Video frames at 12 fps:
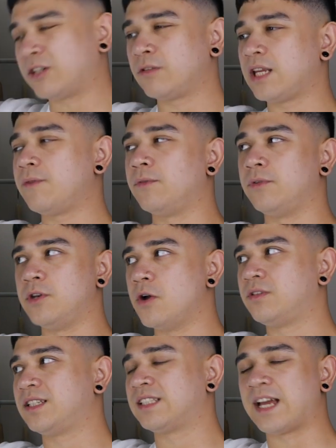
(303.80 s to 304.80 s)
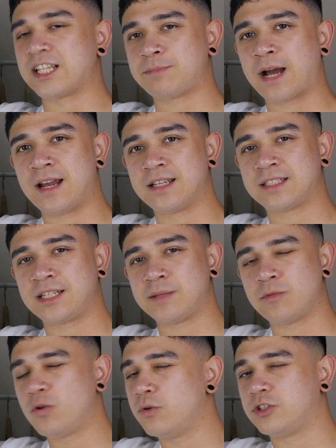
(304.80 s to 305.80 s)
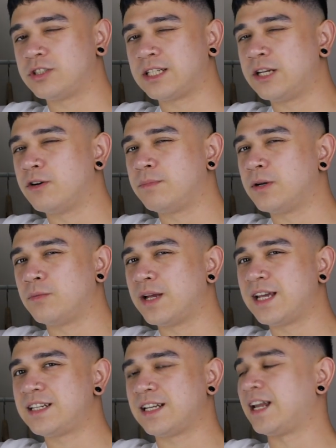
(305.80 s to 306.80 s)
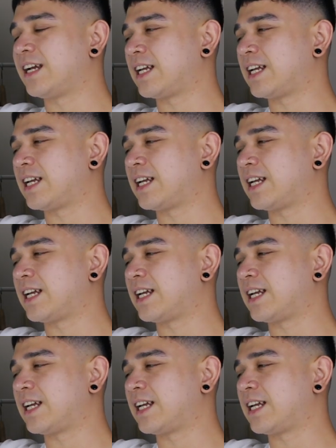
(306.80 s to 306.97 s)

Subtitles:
I don't even notice that it's Palace anymore, which is a little bit weird.